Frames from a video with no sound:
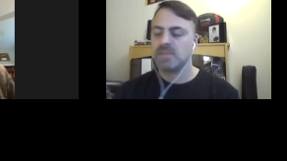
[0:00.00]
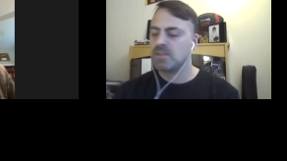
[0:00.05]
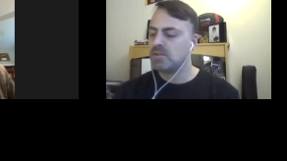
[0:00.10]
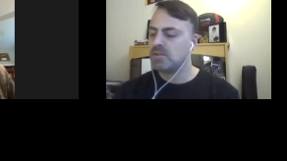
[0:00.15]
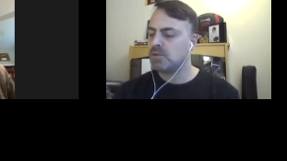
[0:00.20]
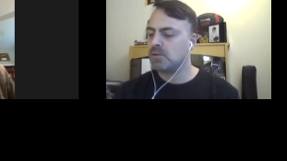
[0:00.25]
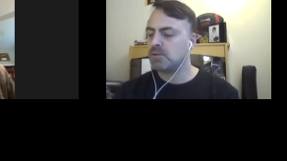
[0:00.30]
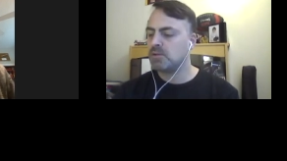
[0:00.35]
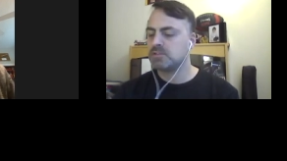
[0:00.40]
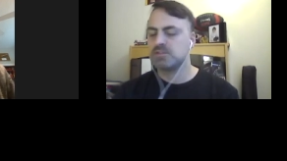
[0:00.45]

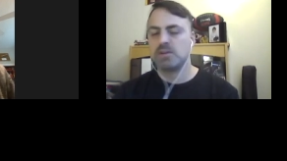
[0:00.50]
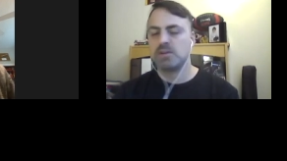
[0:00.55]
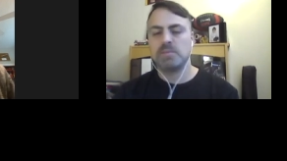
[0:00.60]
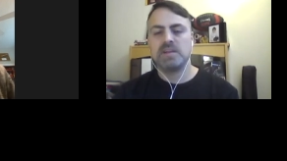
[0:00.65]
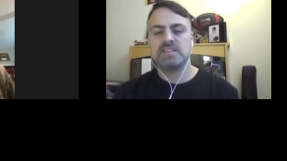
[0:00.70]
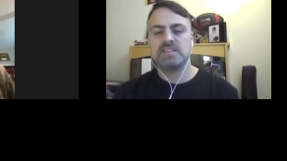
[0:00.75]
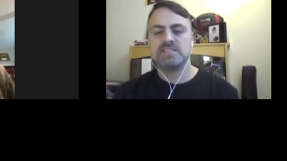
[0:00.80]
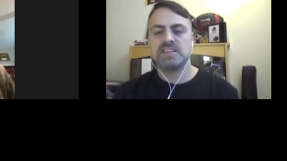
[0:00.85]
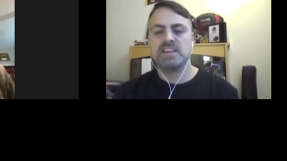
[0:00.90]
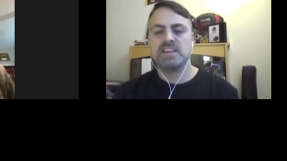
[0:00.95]
Cool. So I mean,
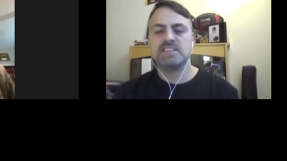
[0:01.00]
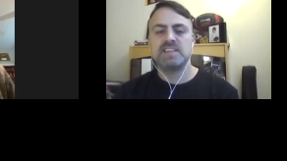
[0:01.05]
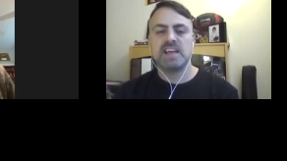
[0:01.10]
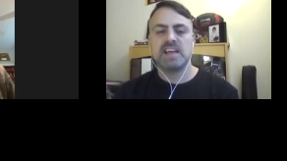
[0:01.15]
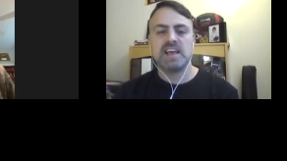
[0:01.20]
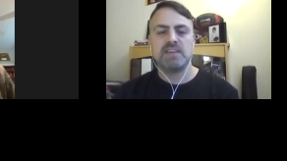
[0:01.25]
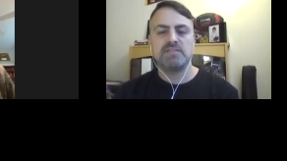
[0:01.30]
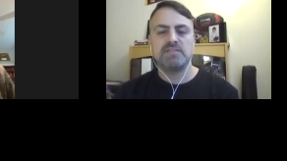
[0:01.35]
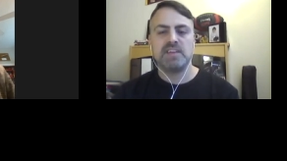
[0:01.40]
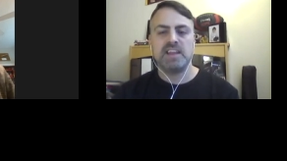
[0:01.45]
it's nice to
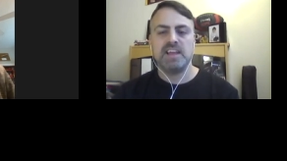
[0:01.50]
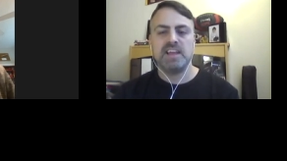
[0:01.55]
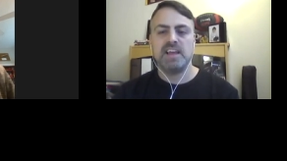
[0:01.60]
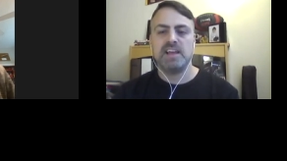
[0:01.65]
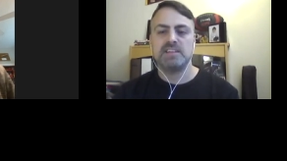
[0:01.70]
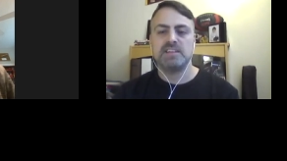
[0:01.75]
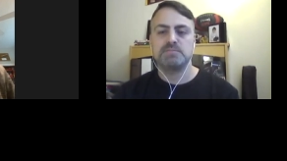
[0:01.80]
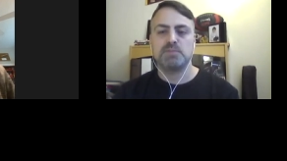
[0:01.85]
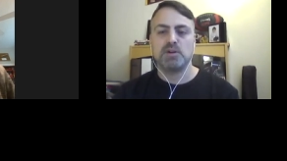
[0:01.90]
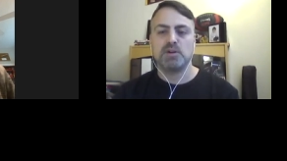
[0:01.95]
have that
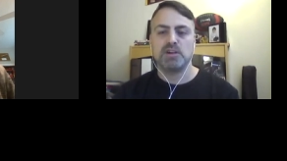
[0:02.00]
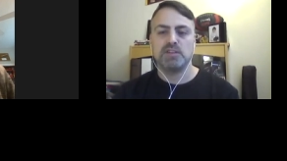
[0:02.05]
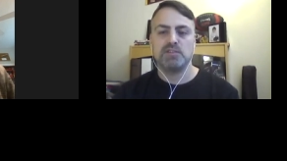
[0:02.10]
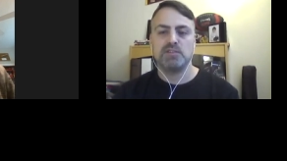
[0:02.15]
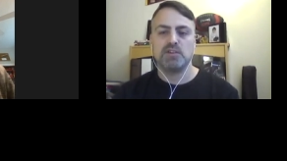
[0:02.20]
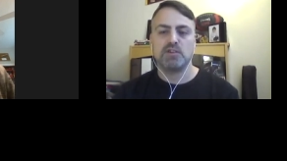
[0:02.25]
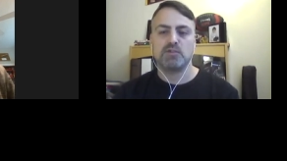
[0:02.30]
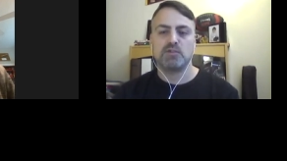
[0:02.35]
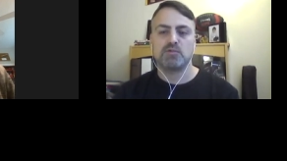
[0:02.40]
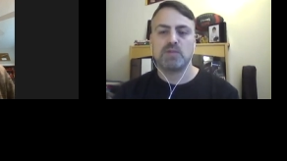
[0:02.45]
as part of
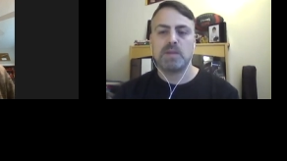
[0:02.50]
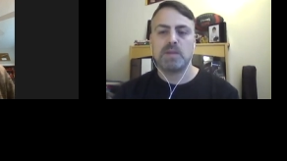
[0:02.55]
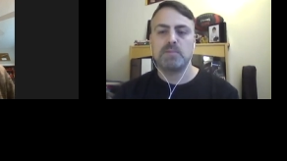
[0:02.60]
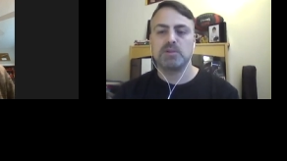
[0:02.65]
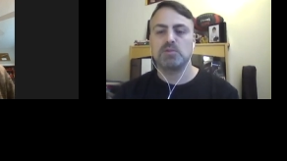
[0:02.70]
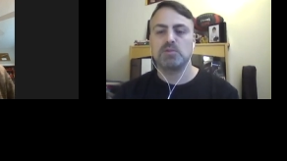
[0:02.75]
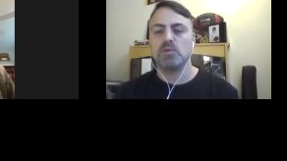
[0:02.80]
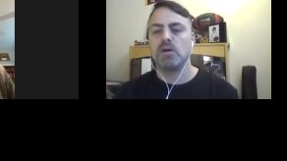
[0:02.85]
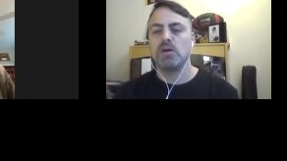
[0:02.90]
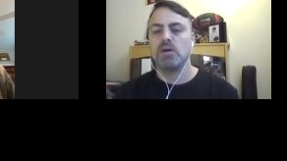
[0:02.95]
your
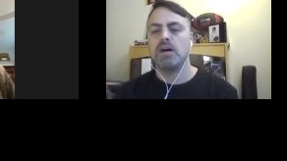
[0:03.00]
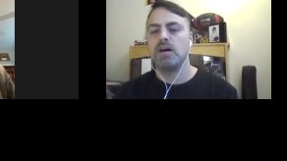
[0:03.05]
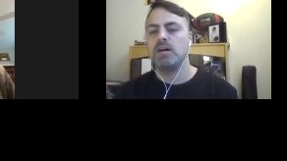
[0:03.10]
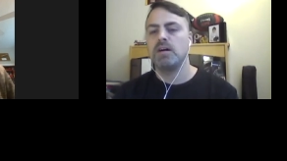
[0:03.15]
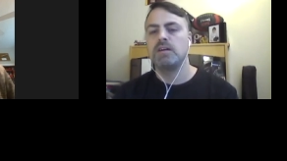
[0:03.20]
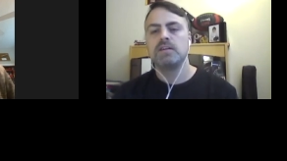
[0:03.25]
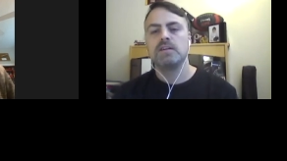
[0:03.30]
repertoire.